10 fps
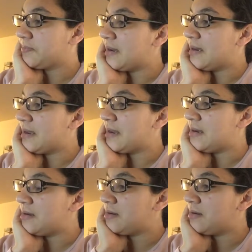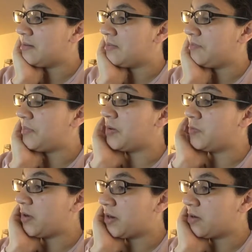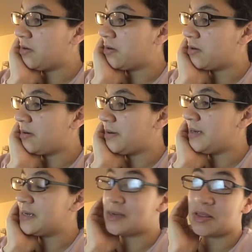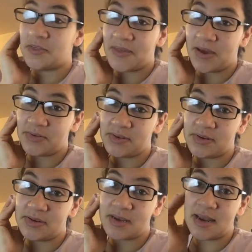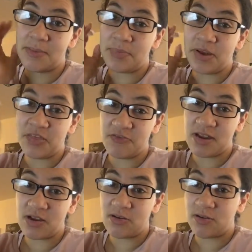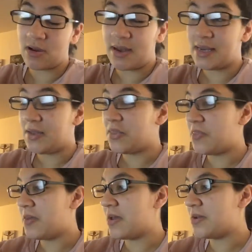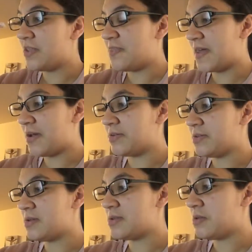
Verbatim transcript: And then by one o'clock, I need another thousand. And then by three o'clock, I need the third thousand.